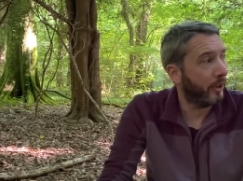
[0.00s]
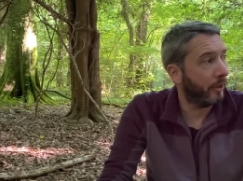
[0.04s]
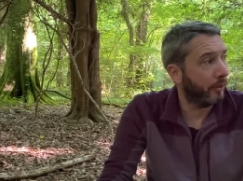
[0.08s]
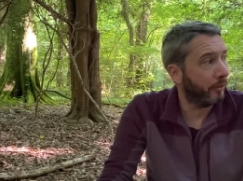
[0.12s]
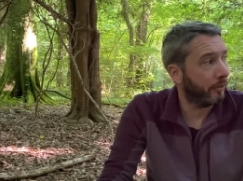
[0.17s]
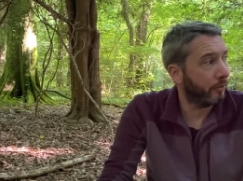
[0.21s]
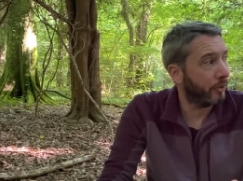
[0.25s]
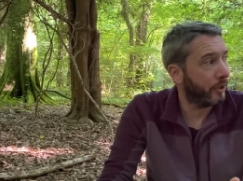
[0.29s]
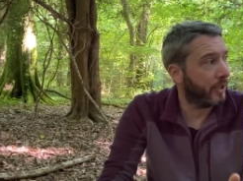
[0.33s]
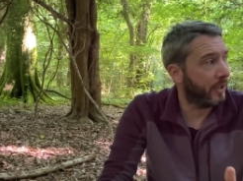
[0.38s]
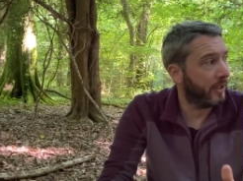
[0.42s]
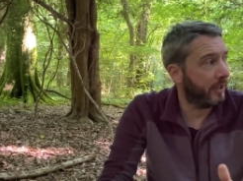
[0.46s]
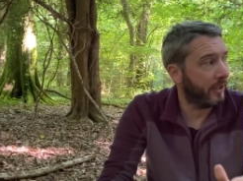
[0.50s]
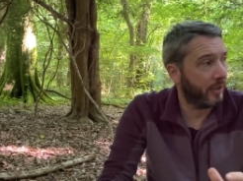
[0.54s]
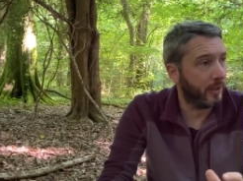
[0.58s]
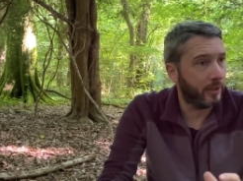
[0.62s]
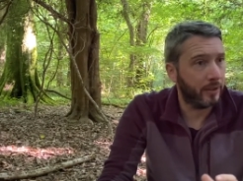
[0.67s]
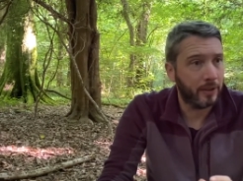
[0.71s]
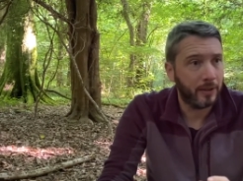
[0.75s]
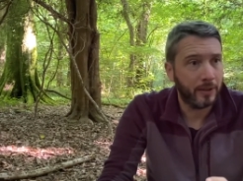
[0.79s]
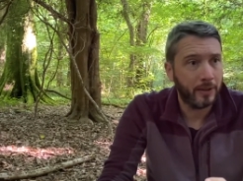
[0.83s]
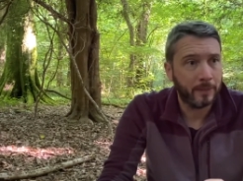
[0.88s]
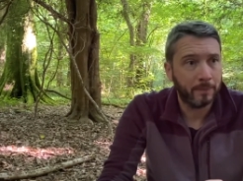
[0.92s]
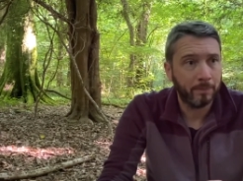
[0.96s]
really
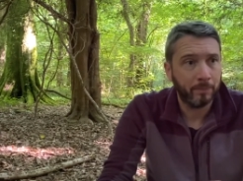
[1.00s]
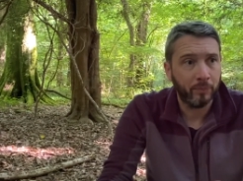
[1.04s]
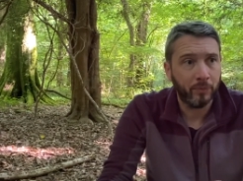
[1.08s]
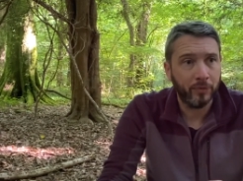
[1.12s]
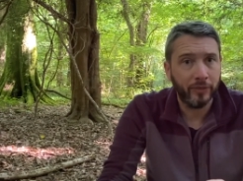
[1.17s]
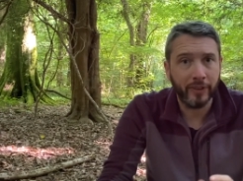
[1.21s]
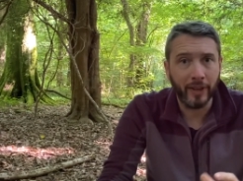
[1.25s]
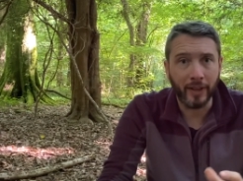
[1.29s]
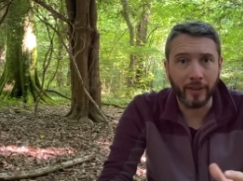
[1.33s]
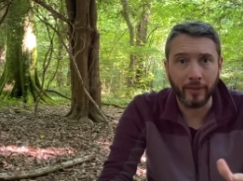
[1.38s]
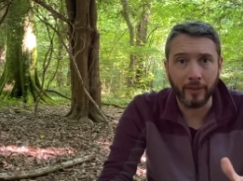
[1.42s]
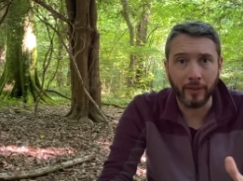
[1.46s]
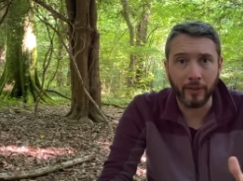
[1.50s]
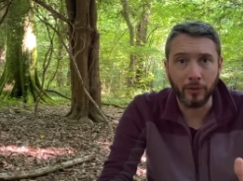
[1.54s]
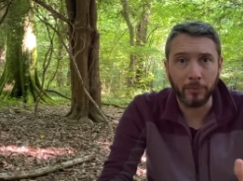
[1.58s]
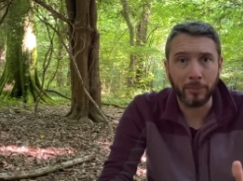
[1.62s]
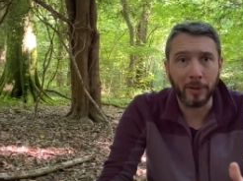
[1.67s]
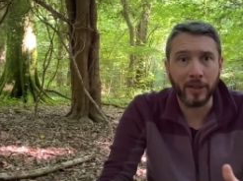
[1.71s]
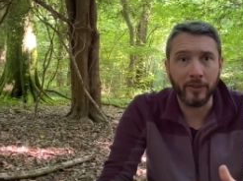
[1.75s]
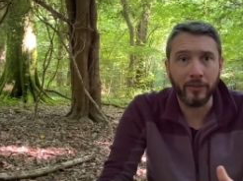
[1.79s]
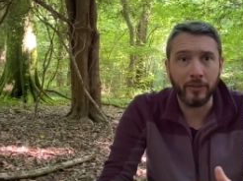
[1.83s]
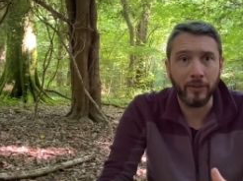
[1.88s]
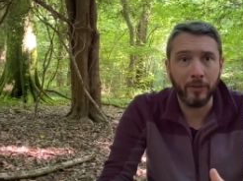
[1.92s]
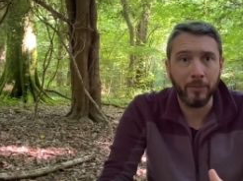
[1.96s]
take things
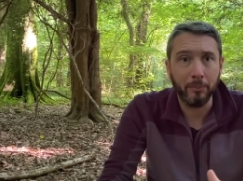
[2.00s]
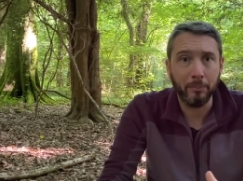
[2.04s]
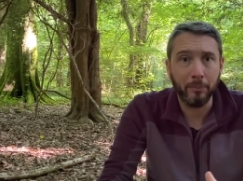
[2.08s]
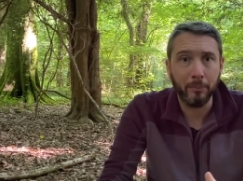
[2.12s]
back to